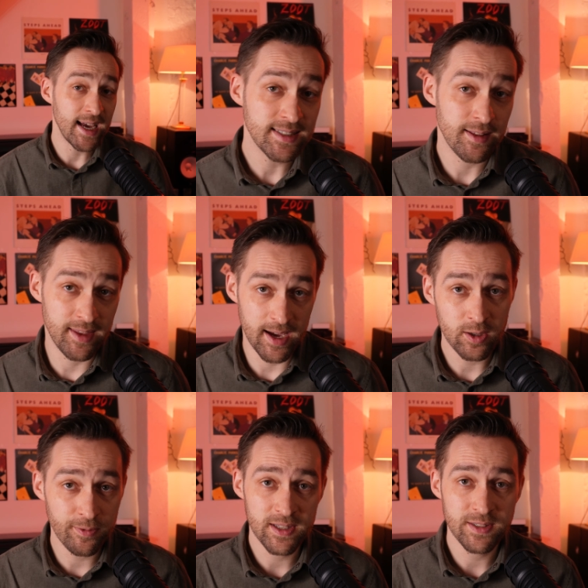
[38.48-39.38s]
And at the
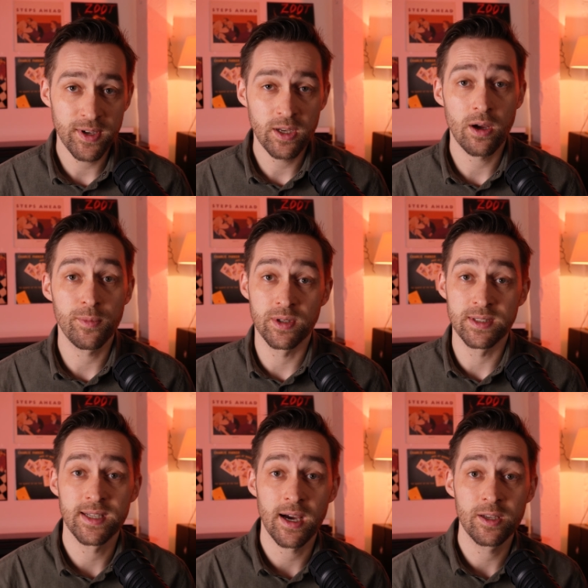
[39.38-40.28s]
end of this video, I'm going to
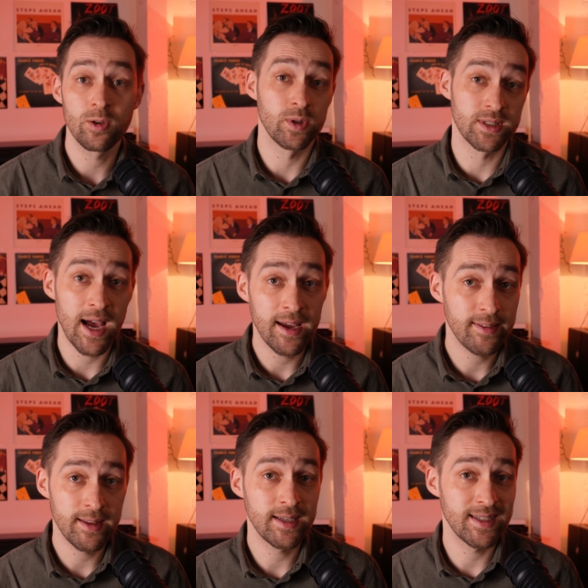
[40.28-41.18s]
tell you what I
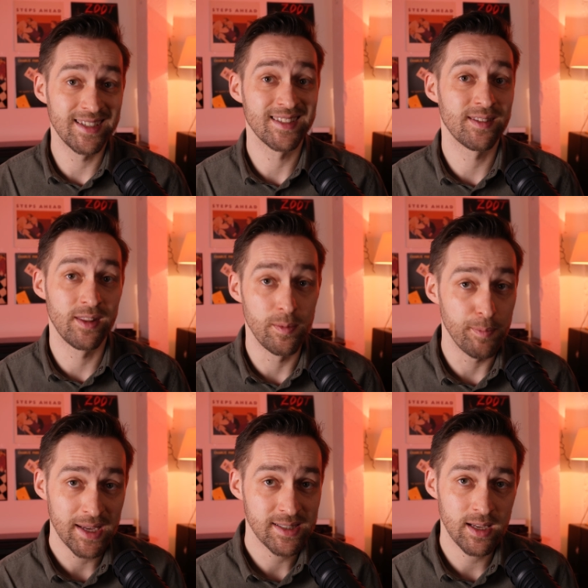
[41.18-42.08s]
think is the
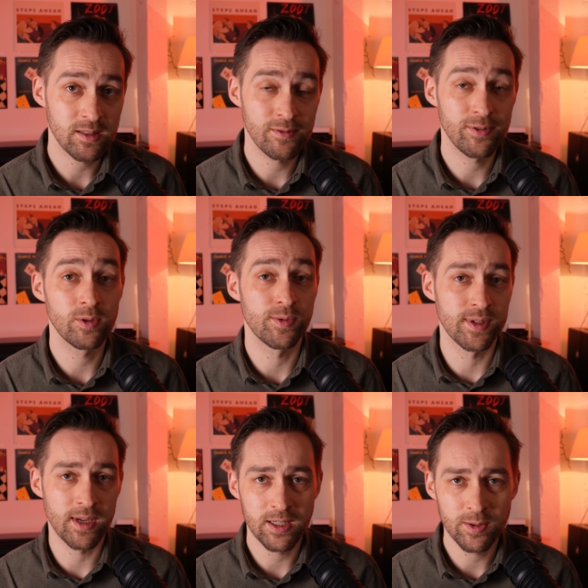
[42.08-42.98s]
best saxophone to
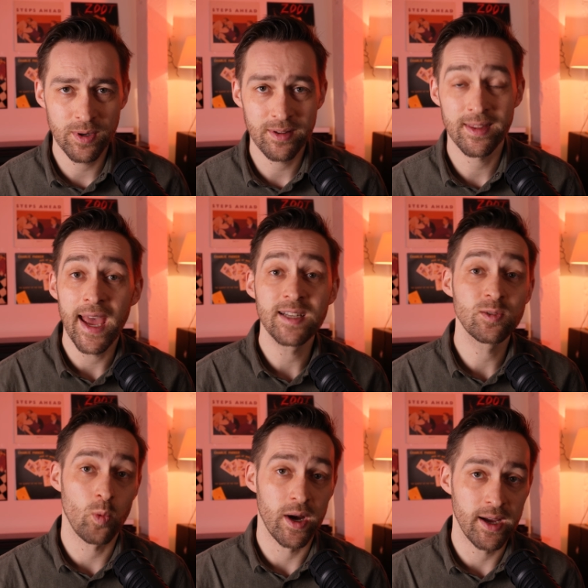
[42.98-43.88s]
start with and
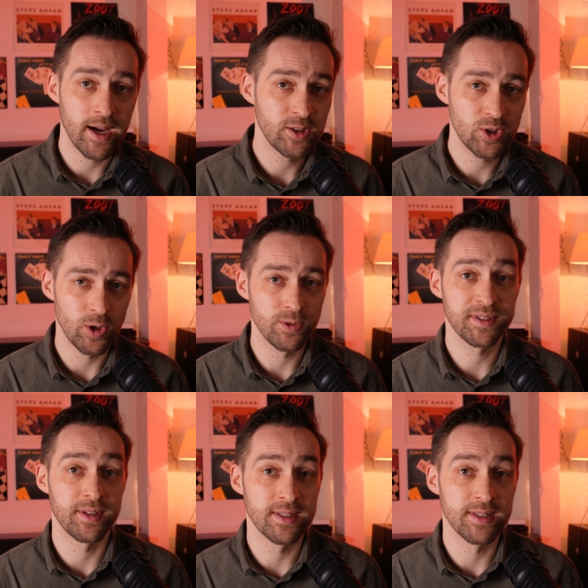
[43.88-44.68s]
why I chose the